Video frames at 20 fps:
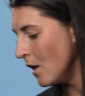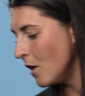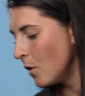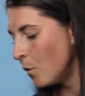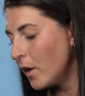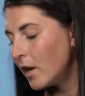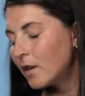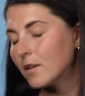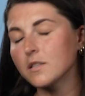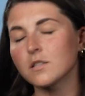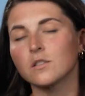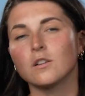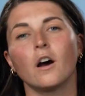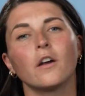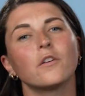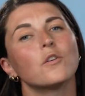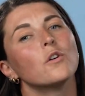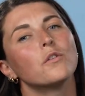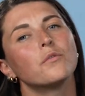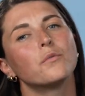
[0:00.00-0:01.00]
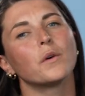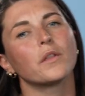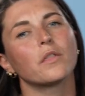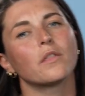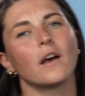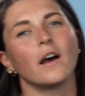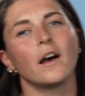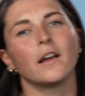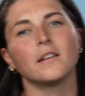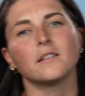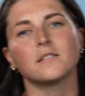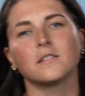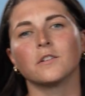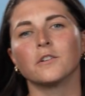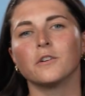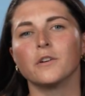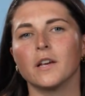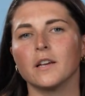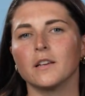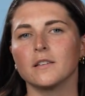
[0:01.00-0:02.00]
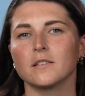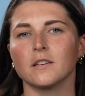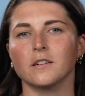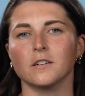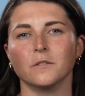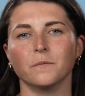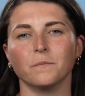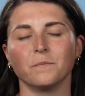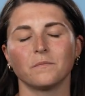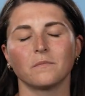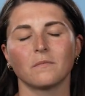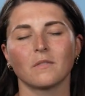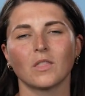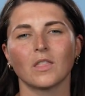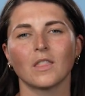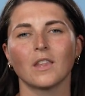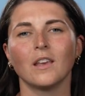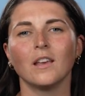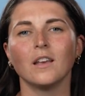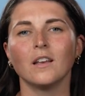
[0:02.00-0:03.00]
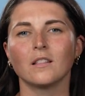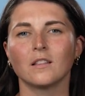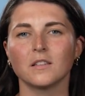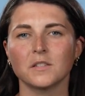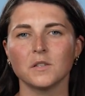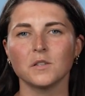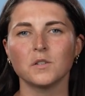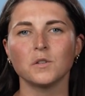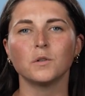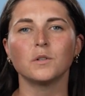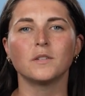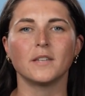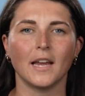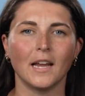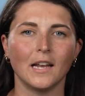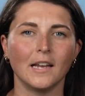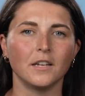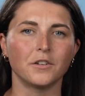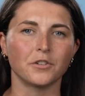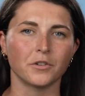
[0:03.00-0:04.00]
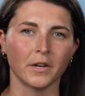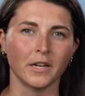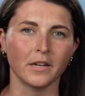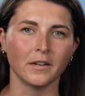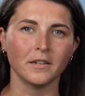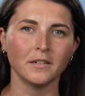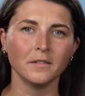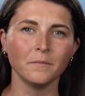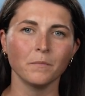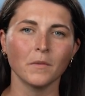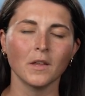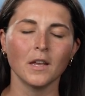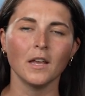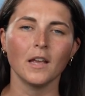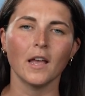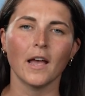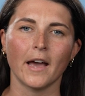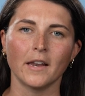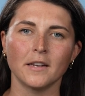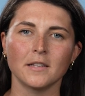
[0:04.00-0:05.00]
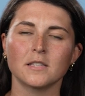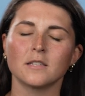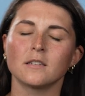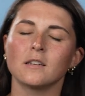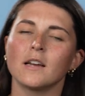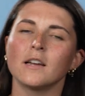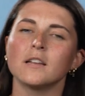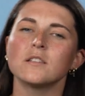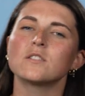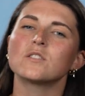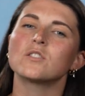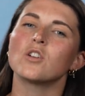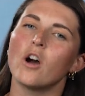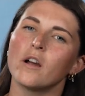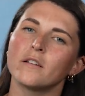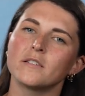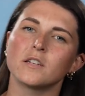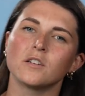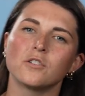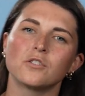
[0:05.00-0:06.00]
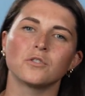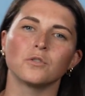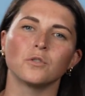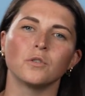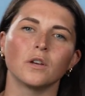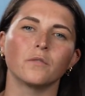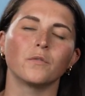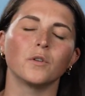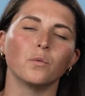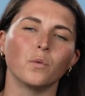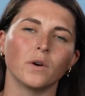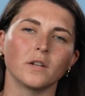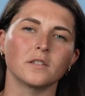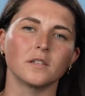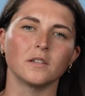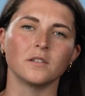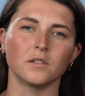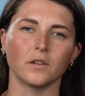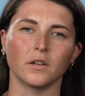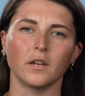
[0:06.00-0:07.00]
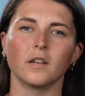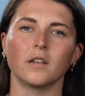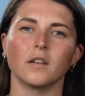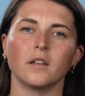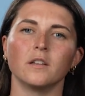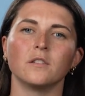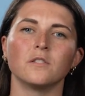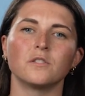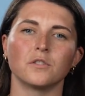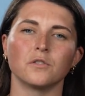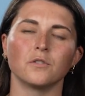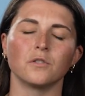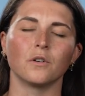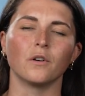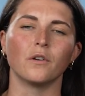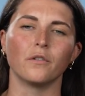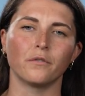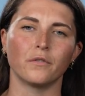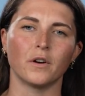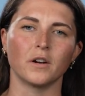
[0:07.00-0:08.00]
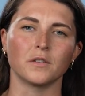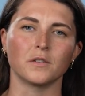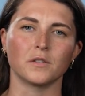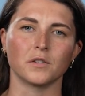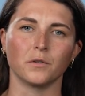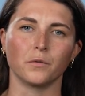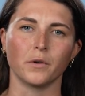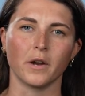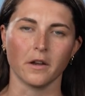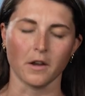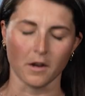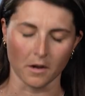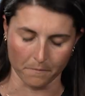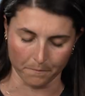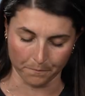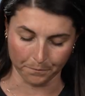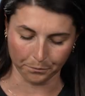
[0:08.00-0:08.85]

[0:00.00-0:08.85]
We're going to start off with the Adizero SL. This is your daily trainer and it's a nice starting shoe if you're wanting to get into faster running.